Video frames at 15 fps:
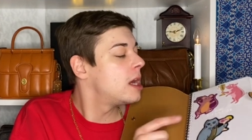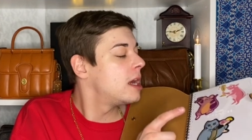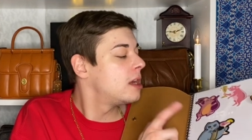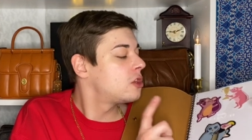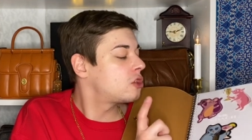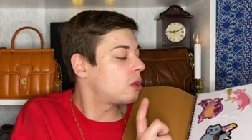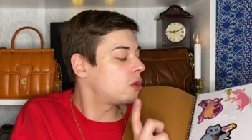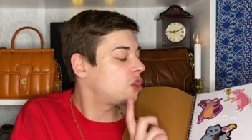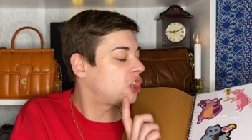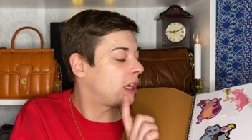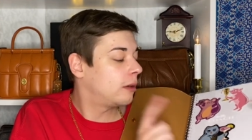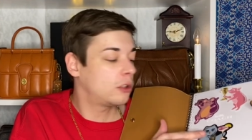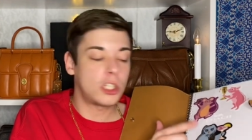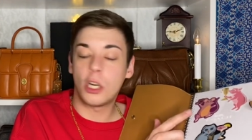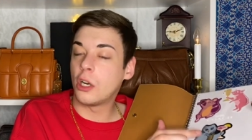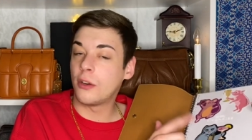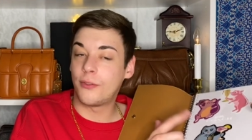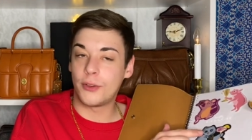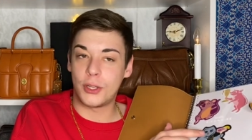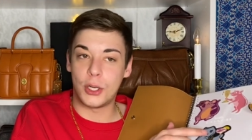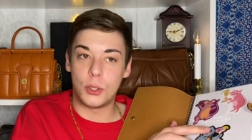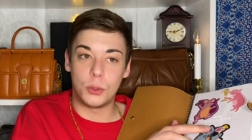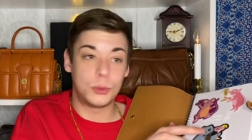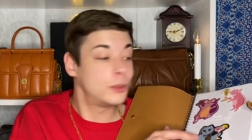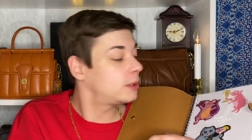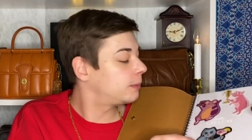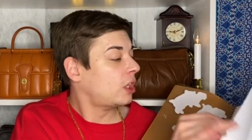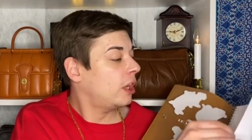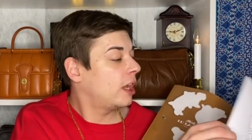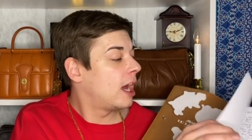So shout out to her for those.
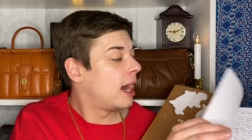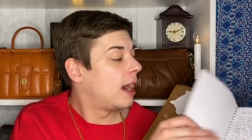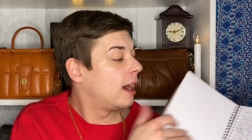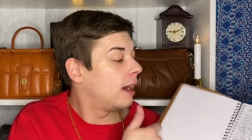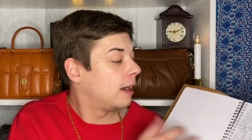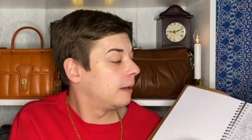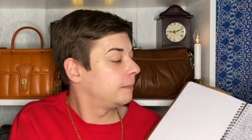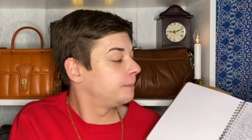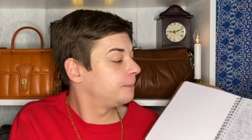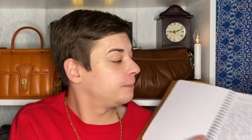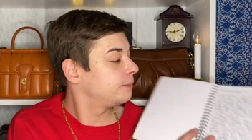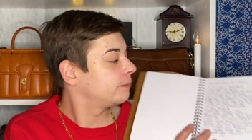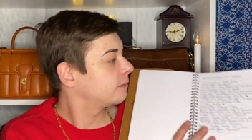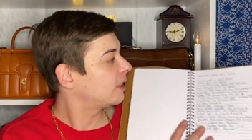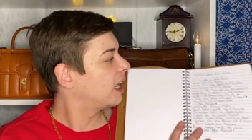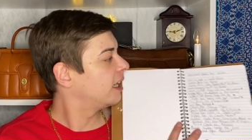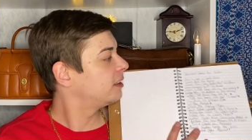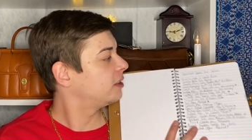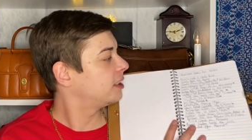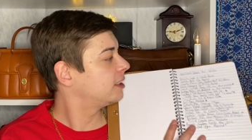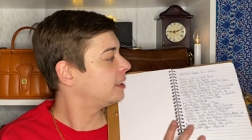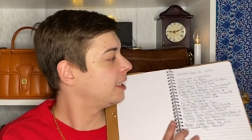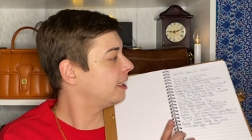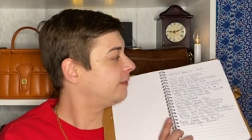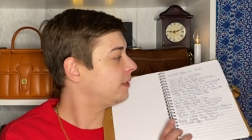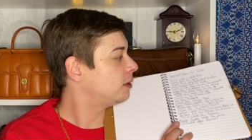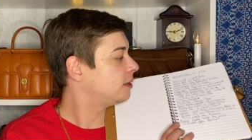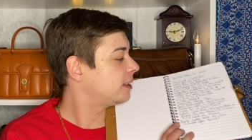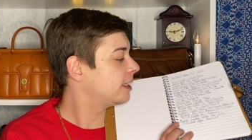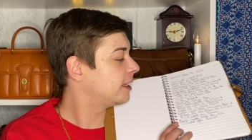Um, as you can see, I've
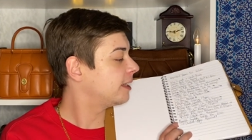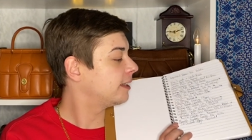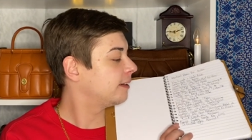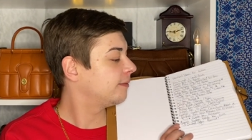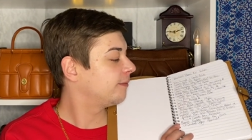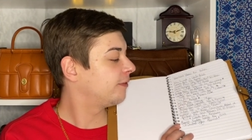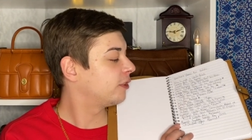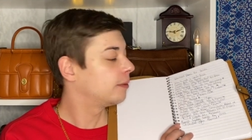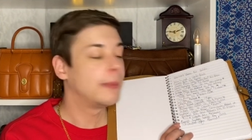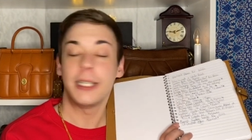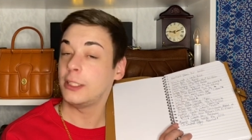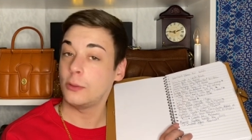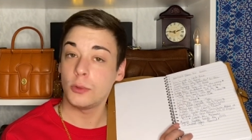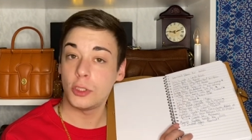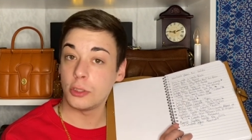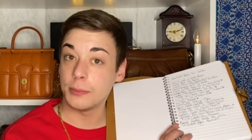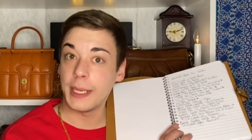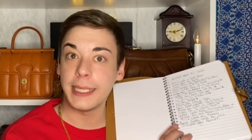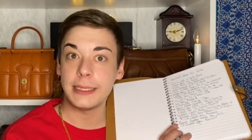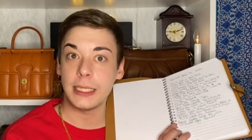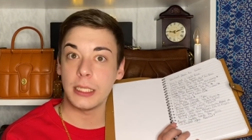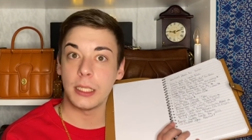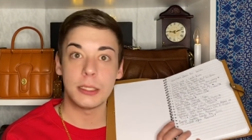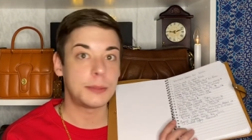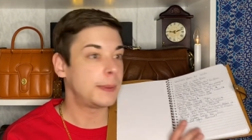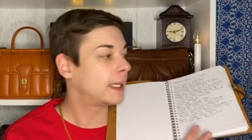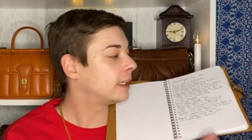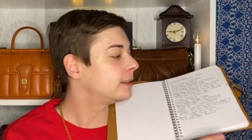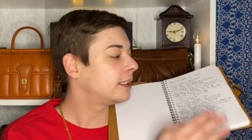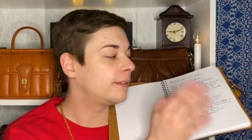used it for my YouTube ideas
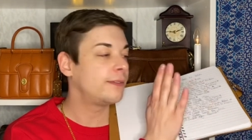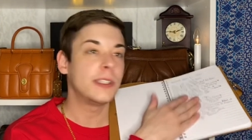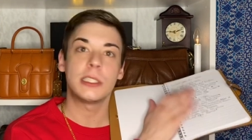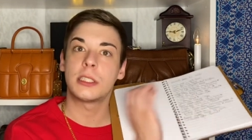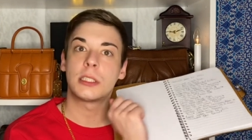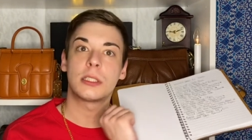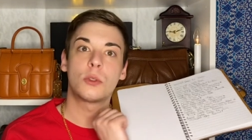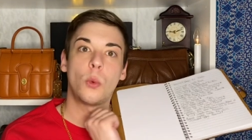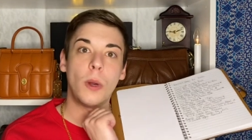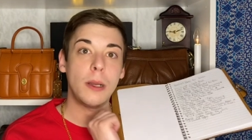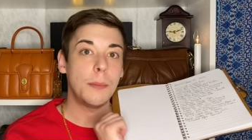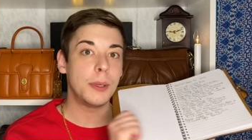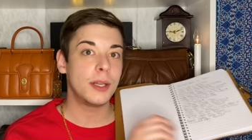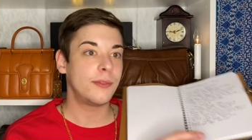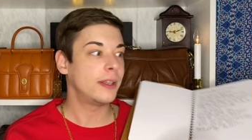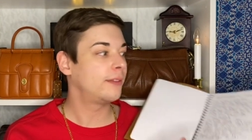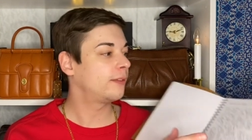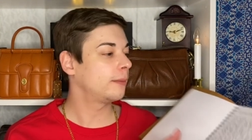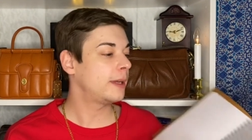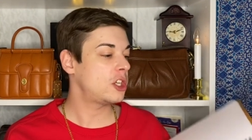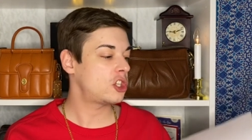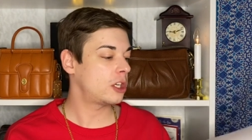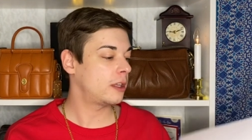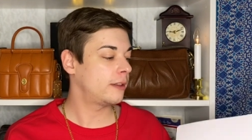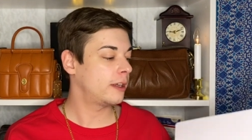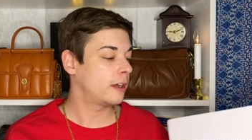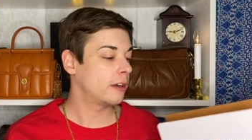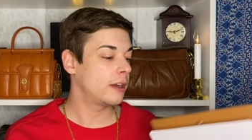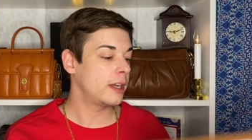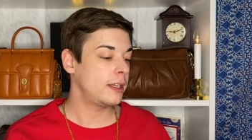because it fits quite a bit of information in
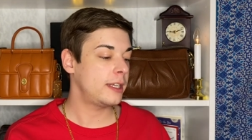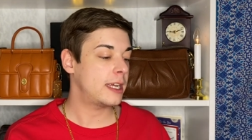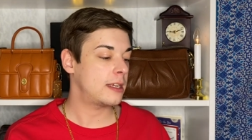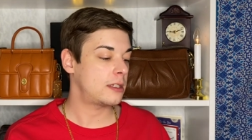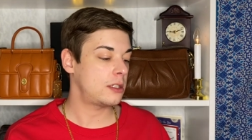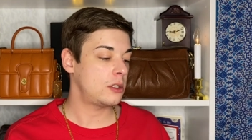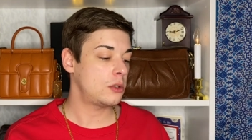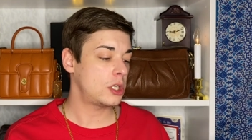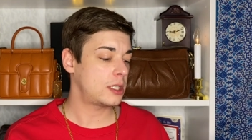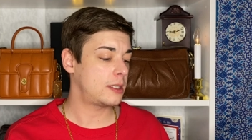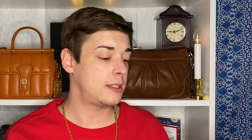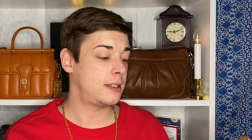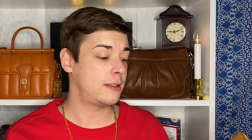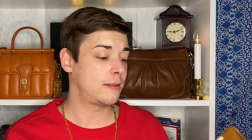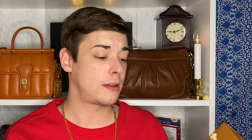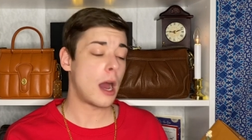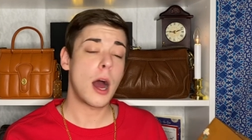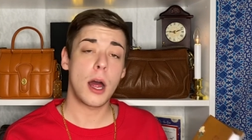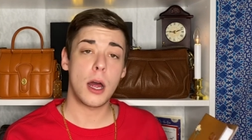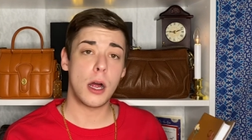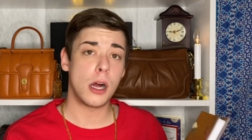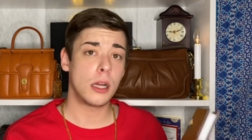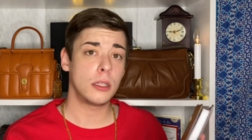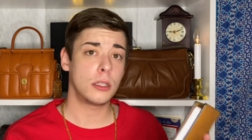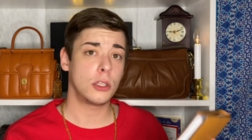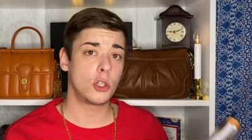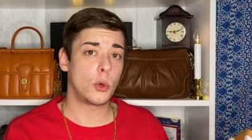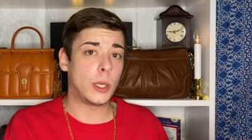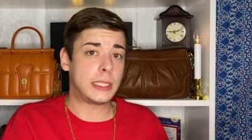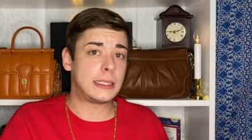there. And yes, you just got a little
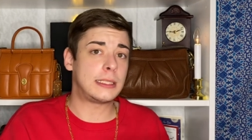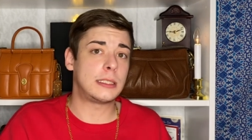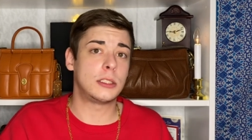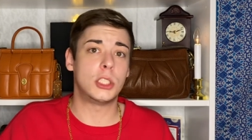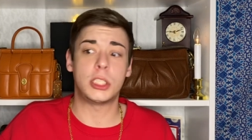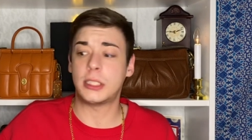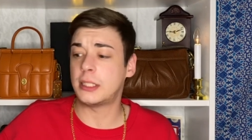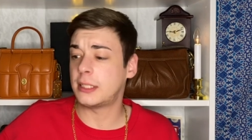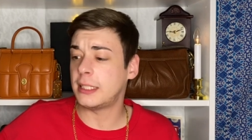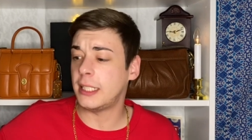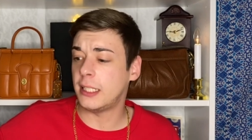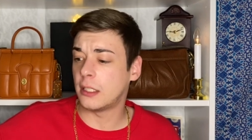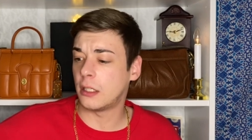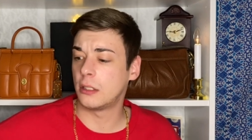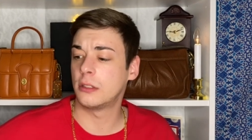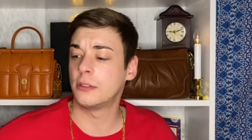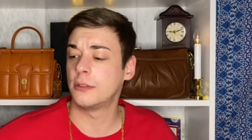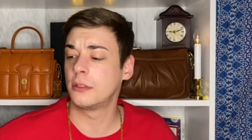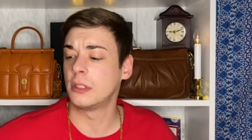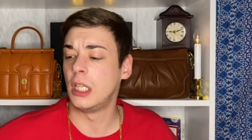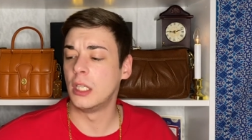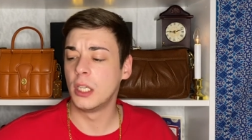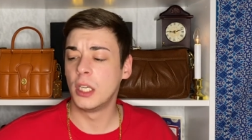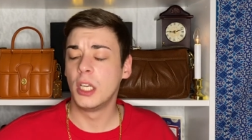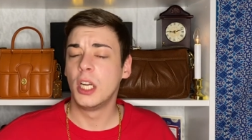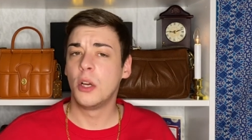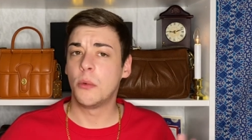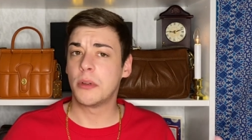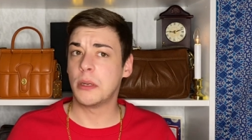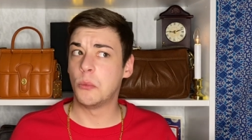quick look-see on
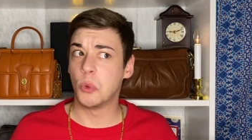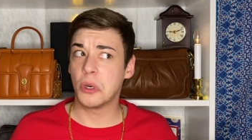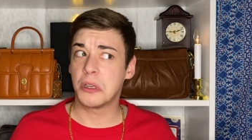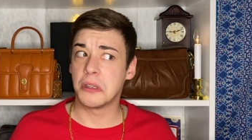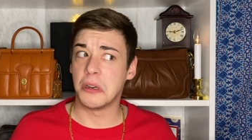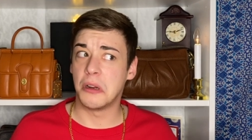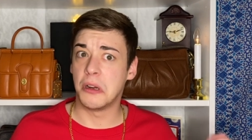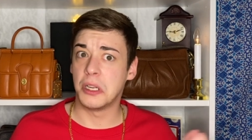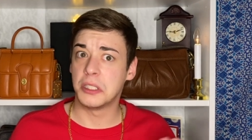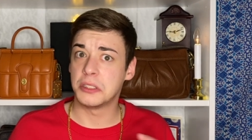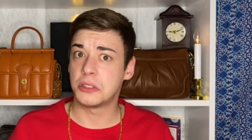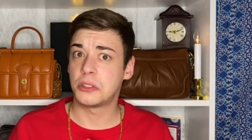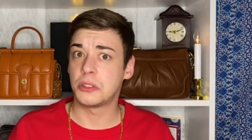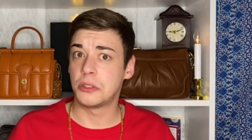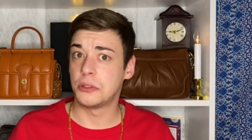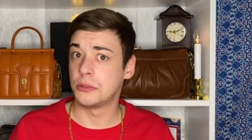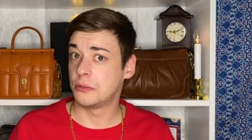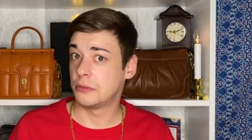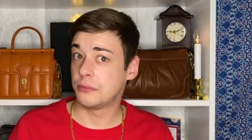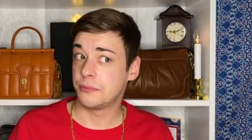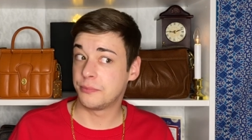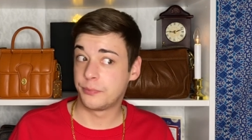what I'm working on. So